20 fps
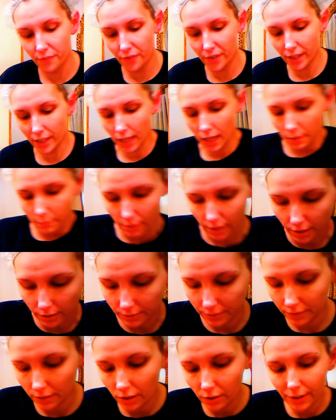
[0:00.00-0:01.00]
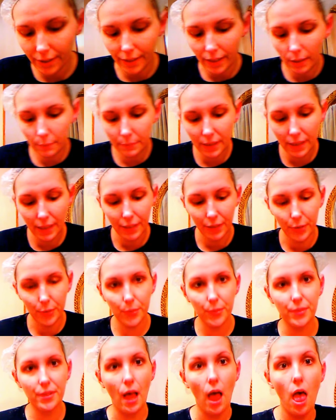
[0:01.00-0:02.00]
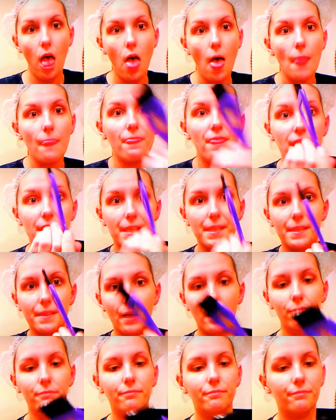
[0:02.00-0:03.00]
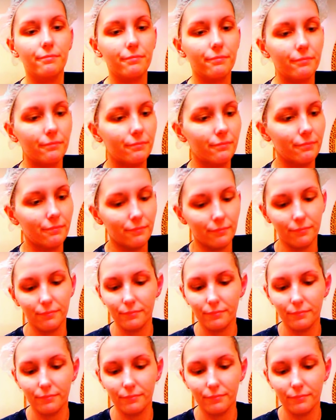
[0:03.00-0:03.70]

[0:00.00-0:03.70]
thick eyebrows. Alright, I'm gonna use this.